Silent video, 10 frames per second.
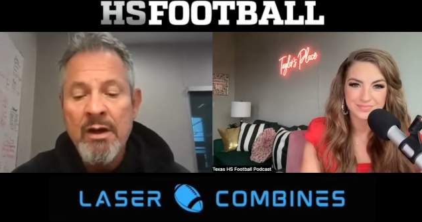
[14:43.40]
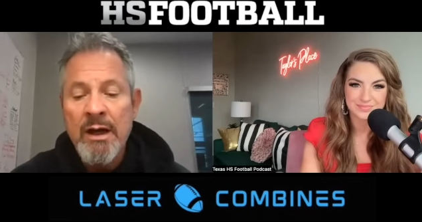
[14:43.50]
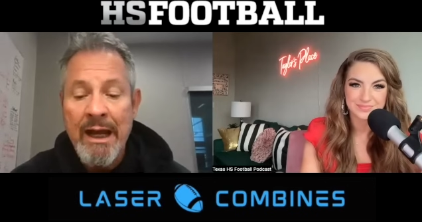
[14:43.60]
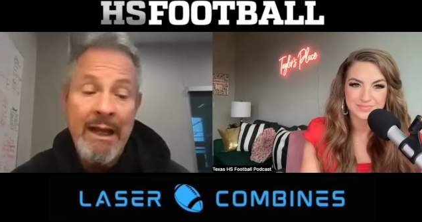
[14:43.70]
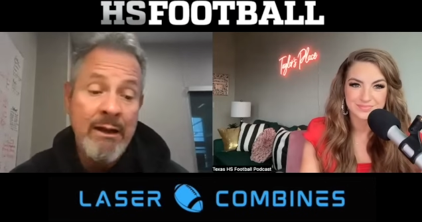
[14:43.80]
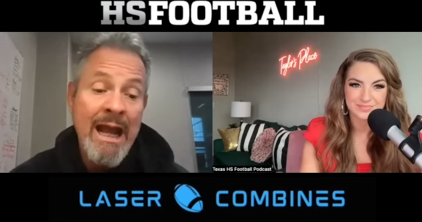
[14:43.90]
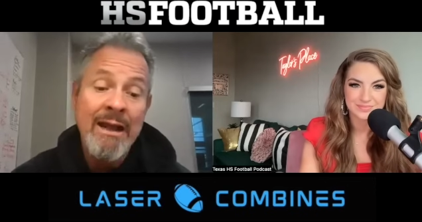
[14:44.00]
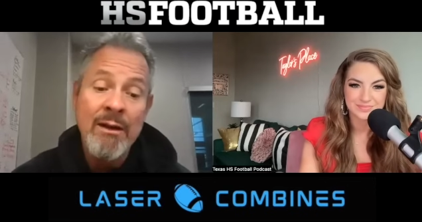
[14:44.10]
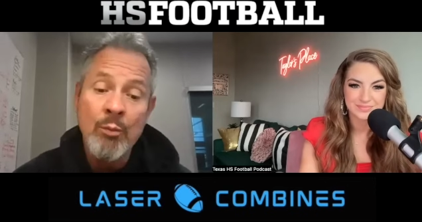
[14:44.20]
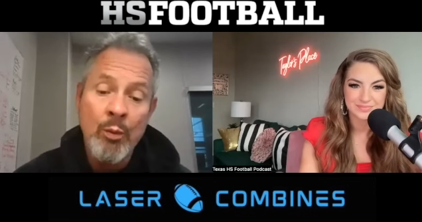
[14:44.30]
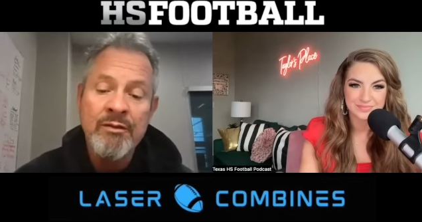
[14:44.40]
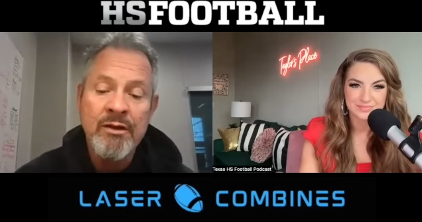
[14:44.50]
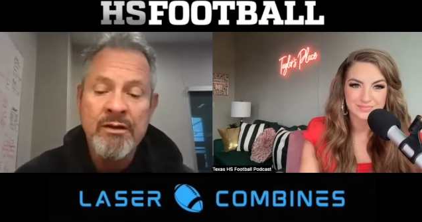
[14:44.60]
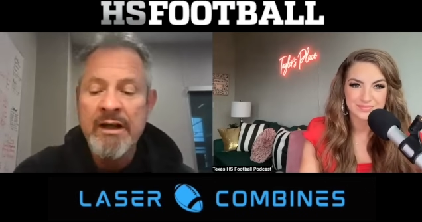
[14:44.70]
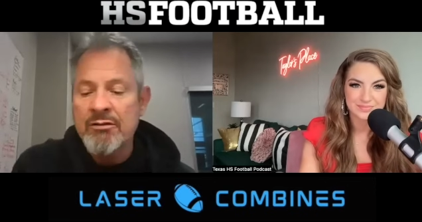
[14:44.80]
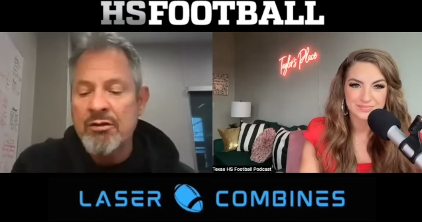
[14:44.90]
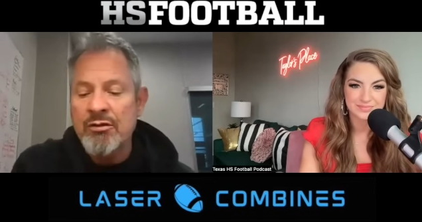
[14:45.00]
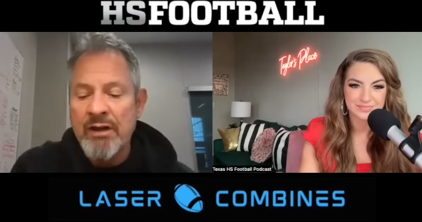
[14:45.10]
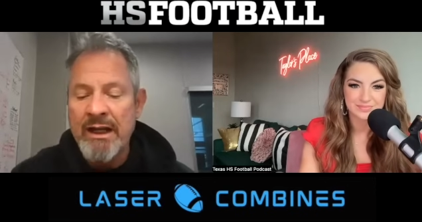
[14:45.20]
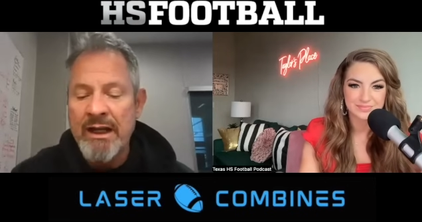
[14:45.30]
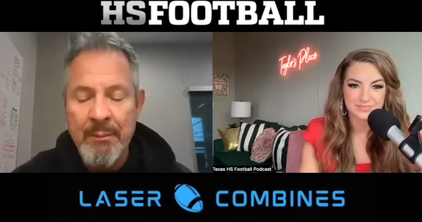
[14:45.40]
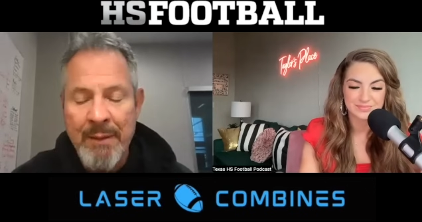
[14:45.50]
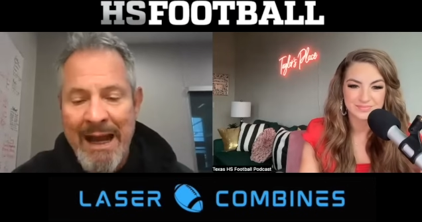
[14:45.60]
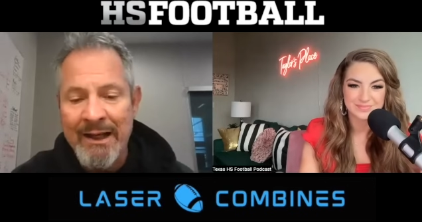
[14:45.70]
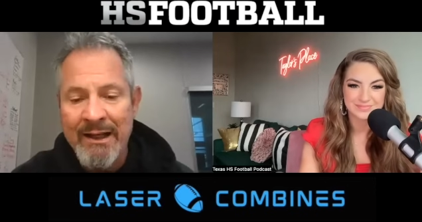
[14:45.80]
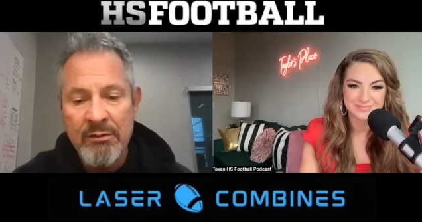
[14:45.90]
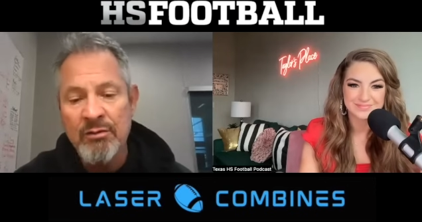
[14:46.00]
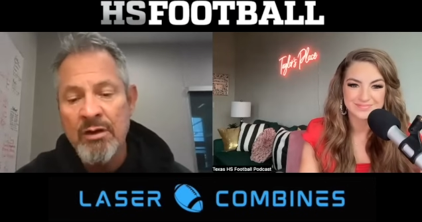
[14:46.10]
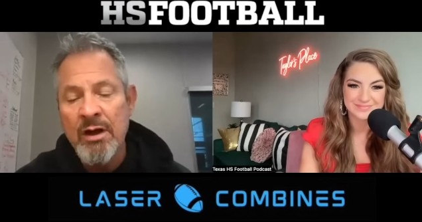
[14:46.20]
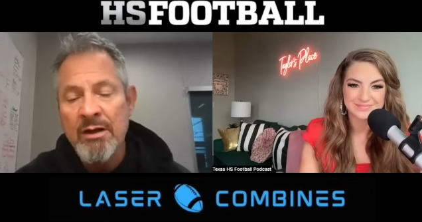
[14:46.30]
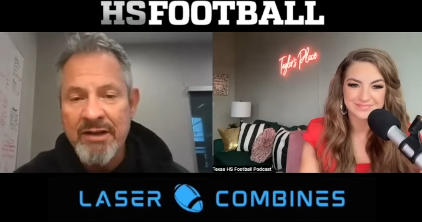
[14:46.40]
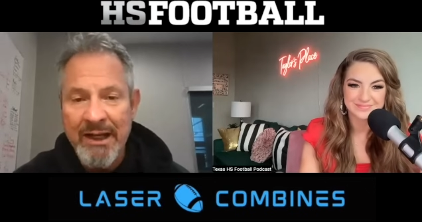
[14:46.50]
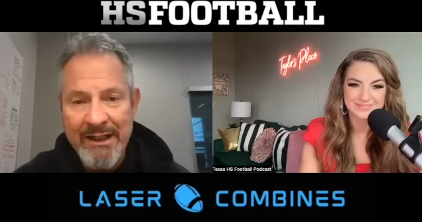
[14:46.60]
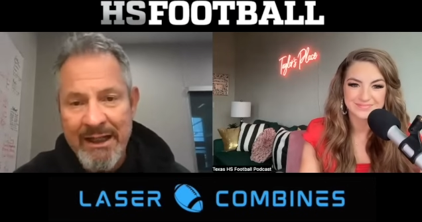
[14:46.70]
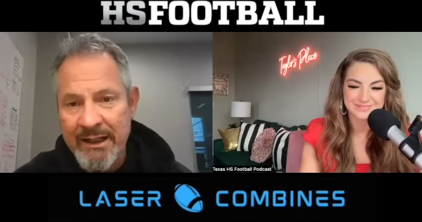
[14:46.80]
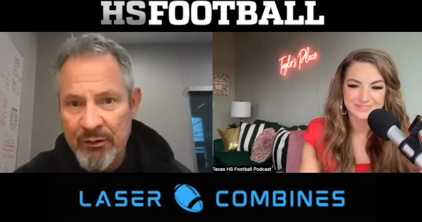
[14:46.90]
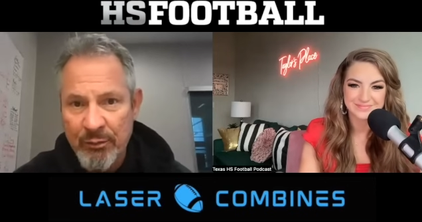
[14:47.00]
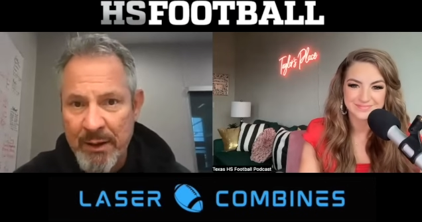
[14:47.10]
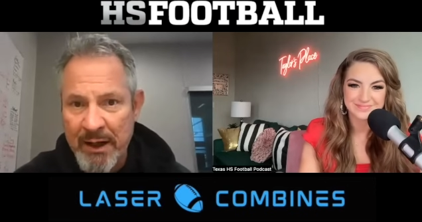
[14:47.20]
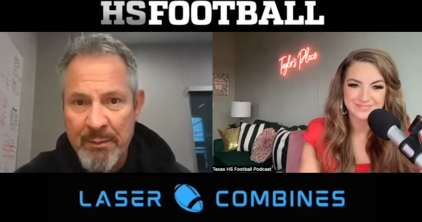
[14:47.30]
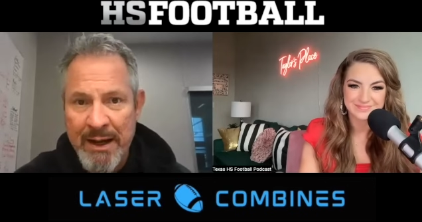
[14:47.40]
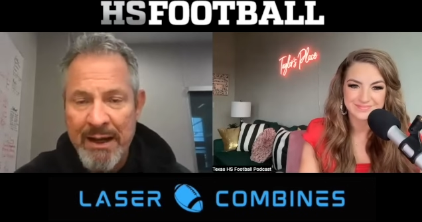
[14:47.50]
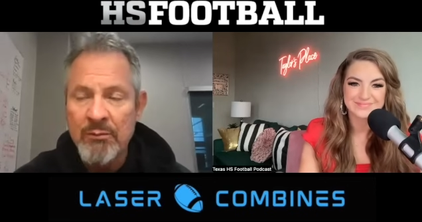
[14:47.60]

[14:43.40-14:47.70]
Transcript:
Speaker 1: and and with the Texas A&M Aggies, technique is paramount.